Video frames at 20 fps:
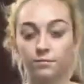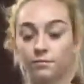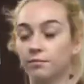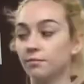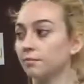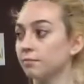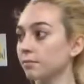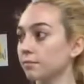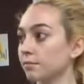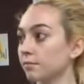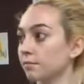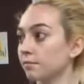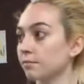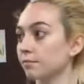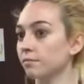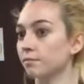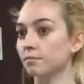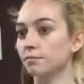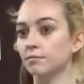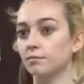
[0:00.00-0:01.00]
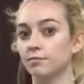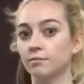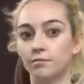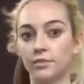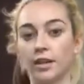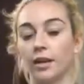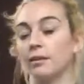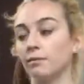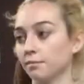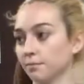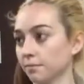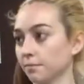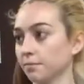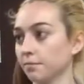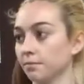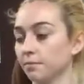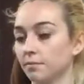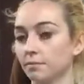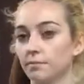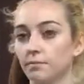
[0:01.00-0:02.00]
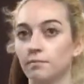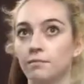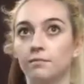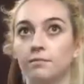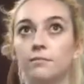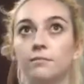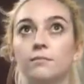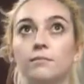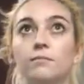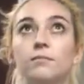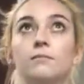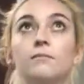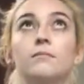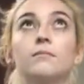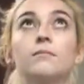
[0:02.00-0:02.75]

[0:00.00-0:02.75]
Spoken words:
(silent)